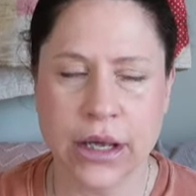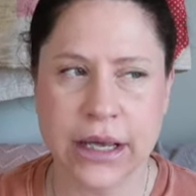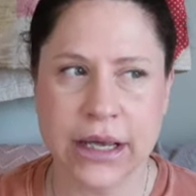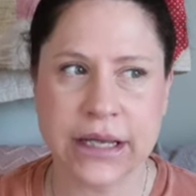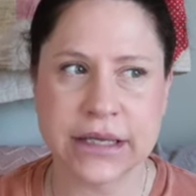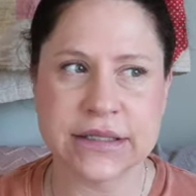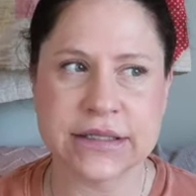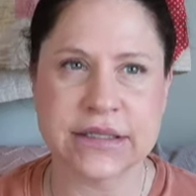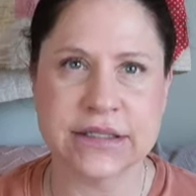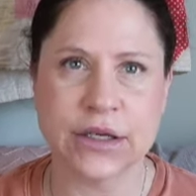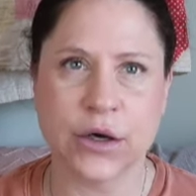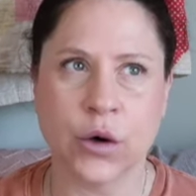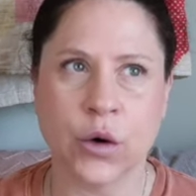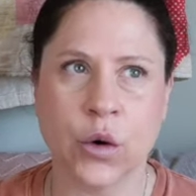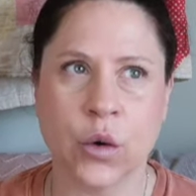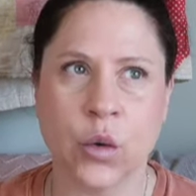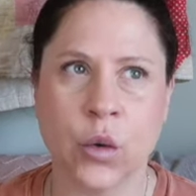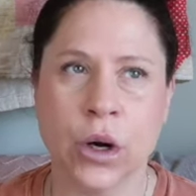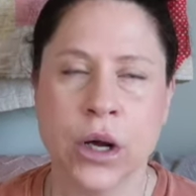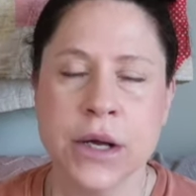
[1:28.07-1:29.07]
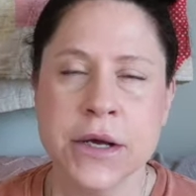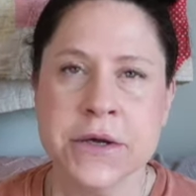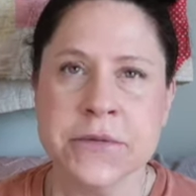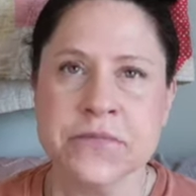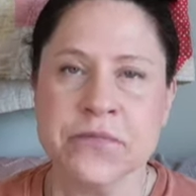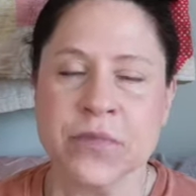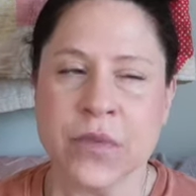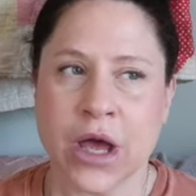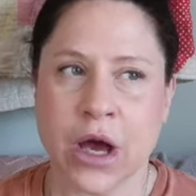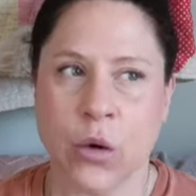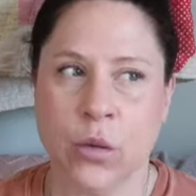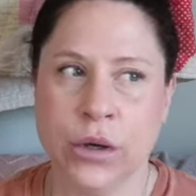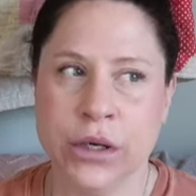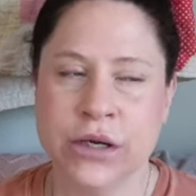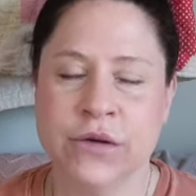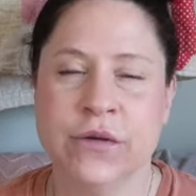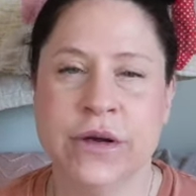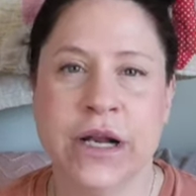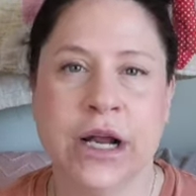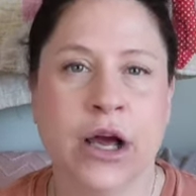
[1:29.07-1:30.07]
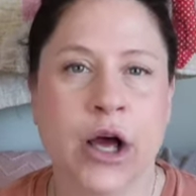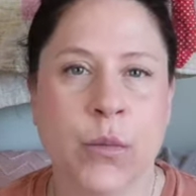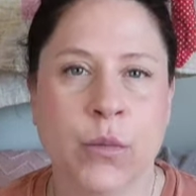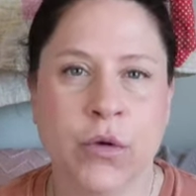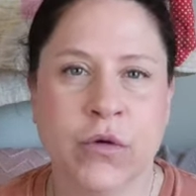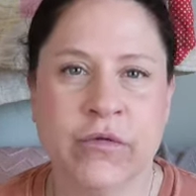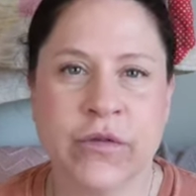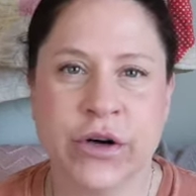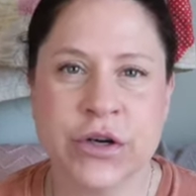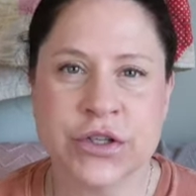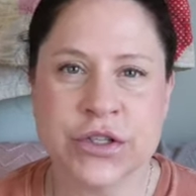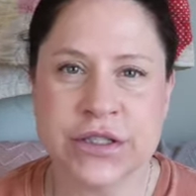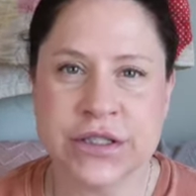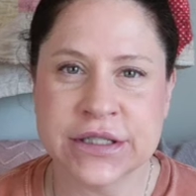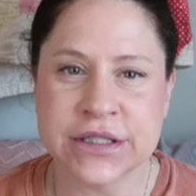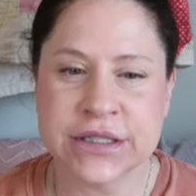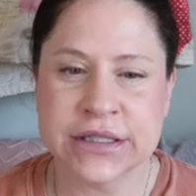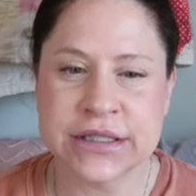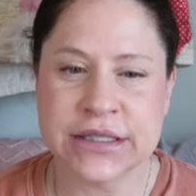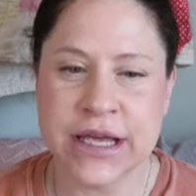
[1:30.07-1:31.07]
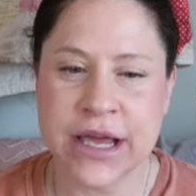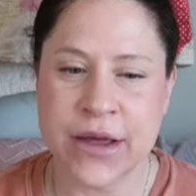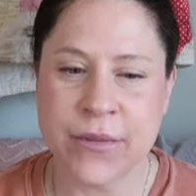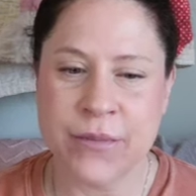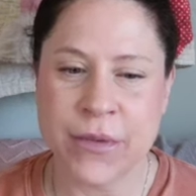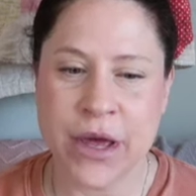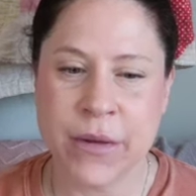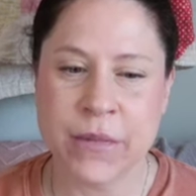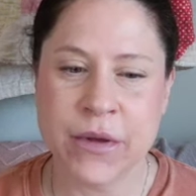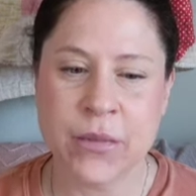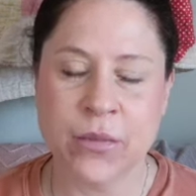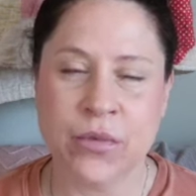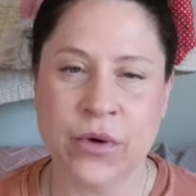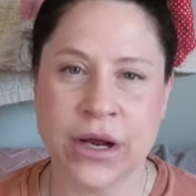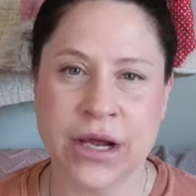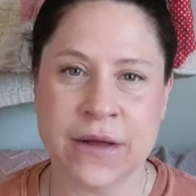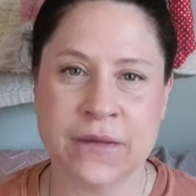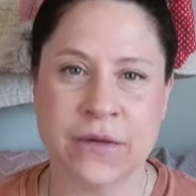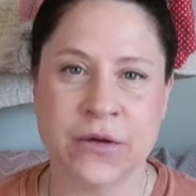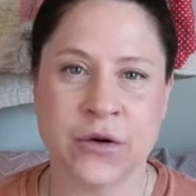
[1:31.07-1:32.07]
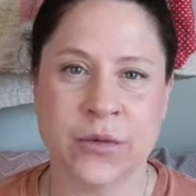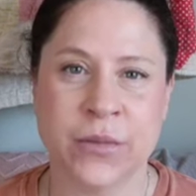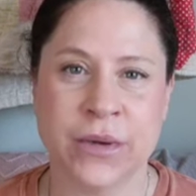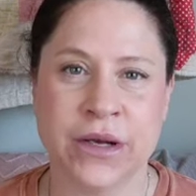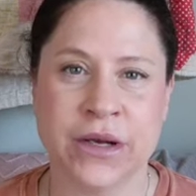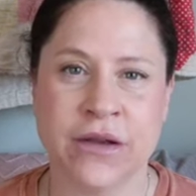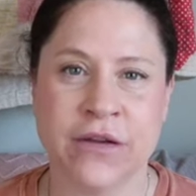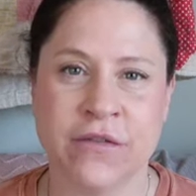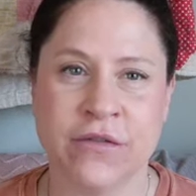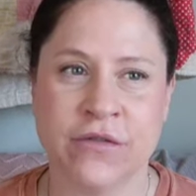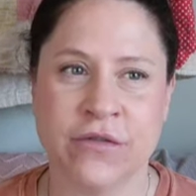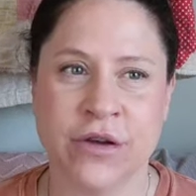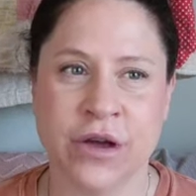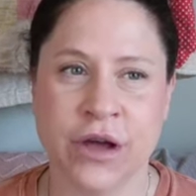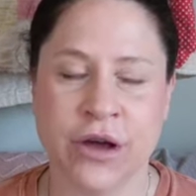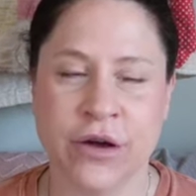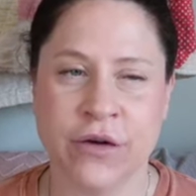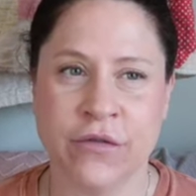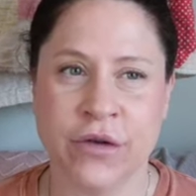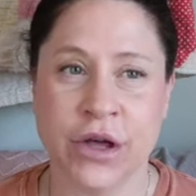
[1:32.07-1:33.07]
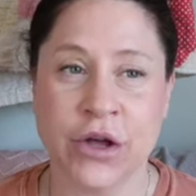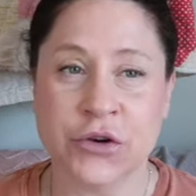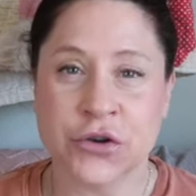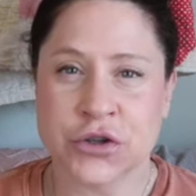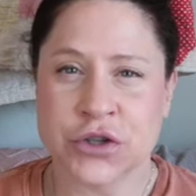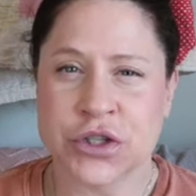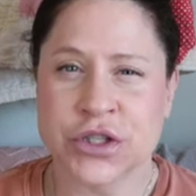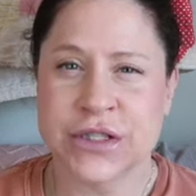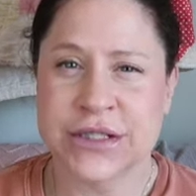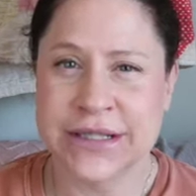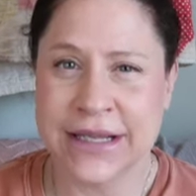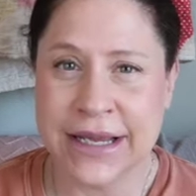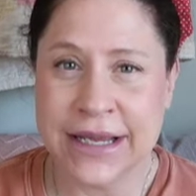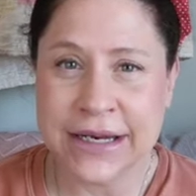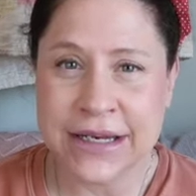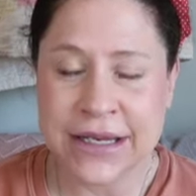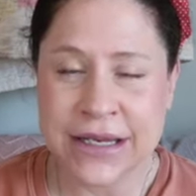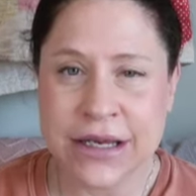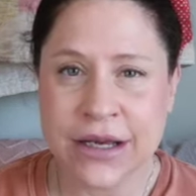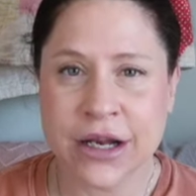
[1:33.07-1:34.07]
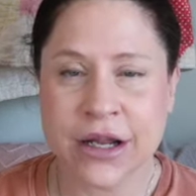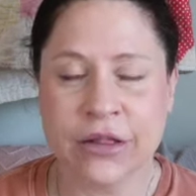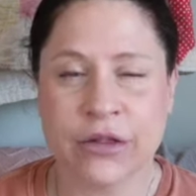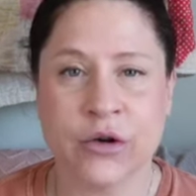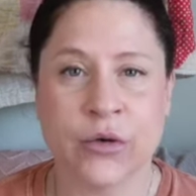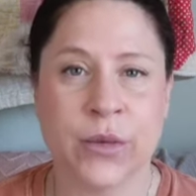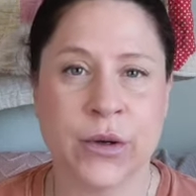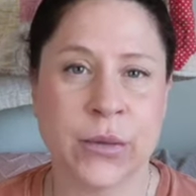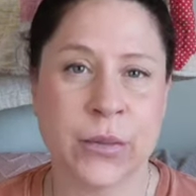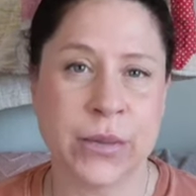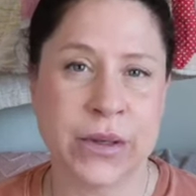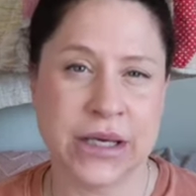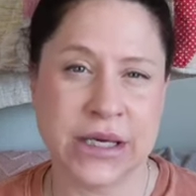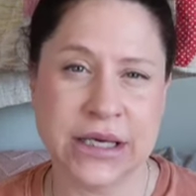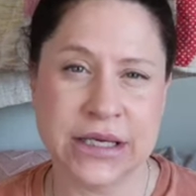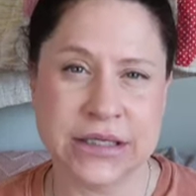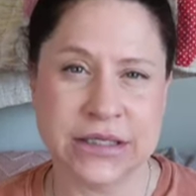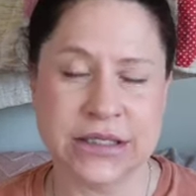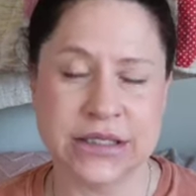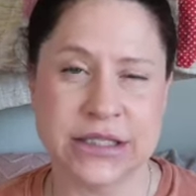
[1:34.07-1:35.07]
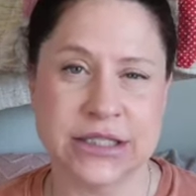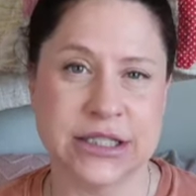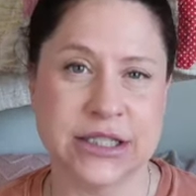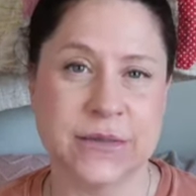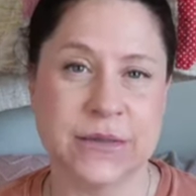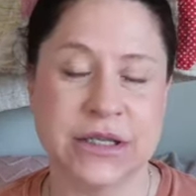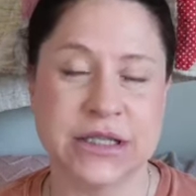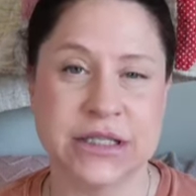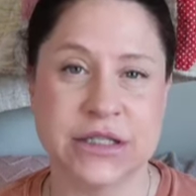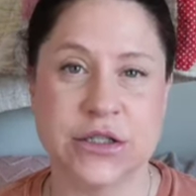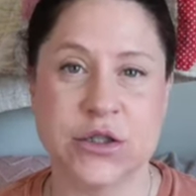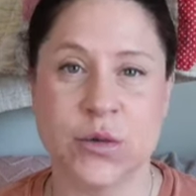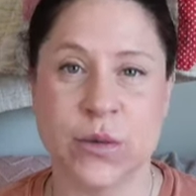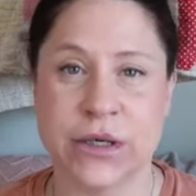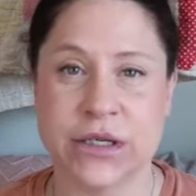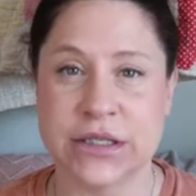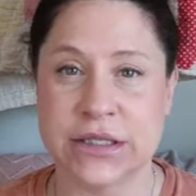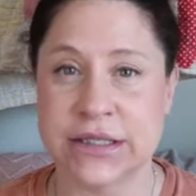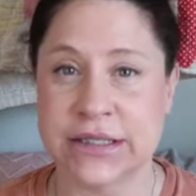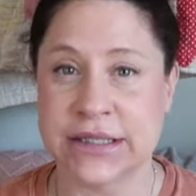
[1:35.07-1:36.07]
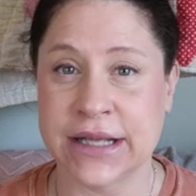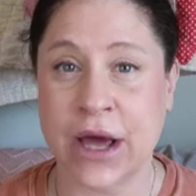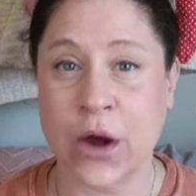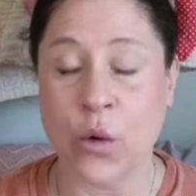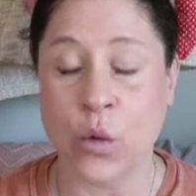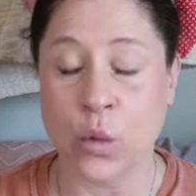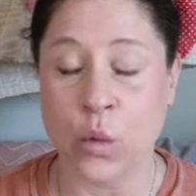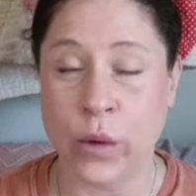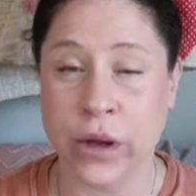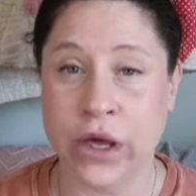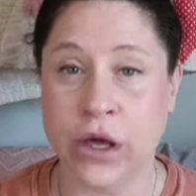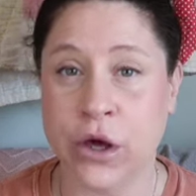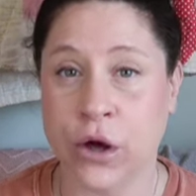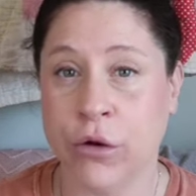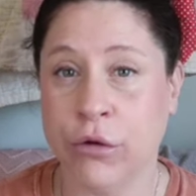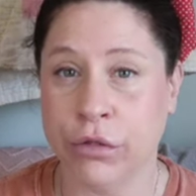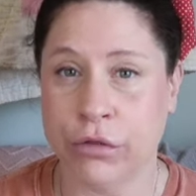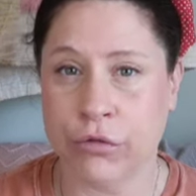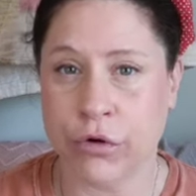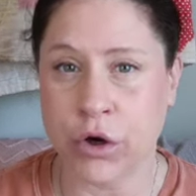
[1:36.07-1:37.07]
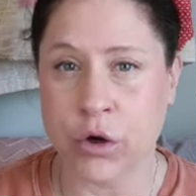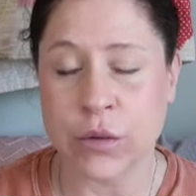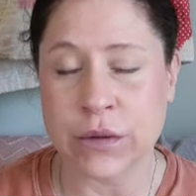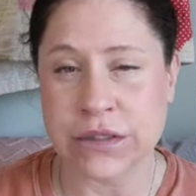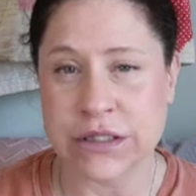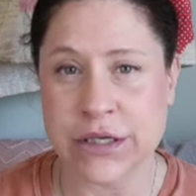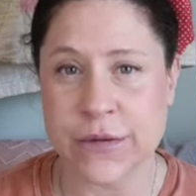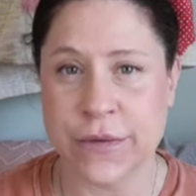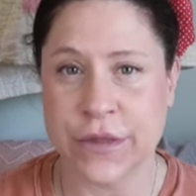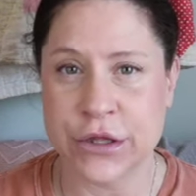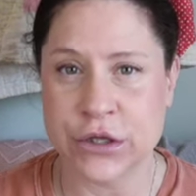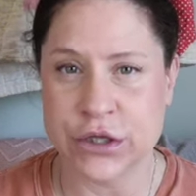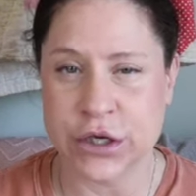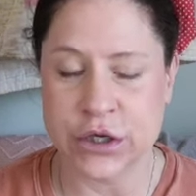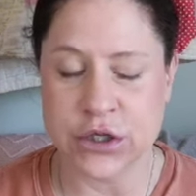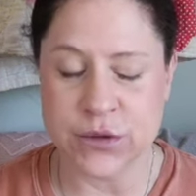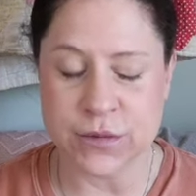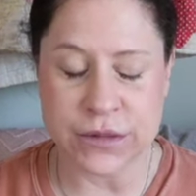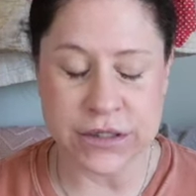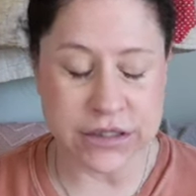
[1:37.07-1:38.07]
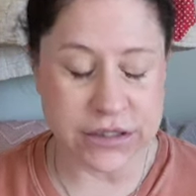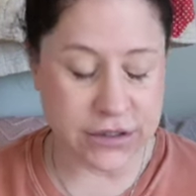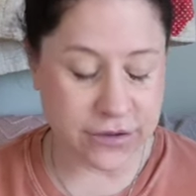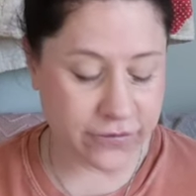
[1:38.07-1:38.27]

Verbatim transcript: And so I want to read a couple verses and maybe bring a little bit of, of understanding and a little bit of peace to some of the situations that we go through and some of the judgments.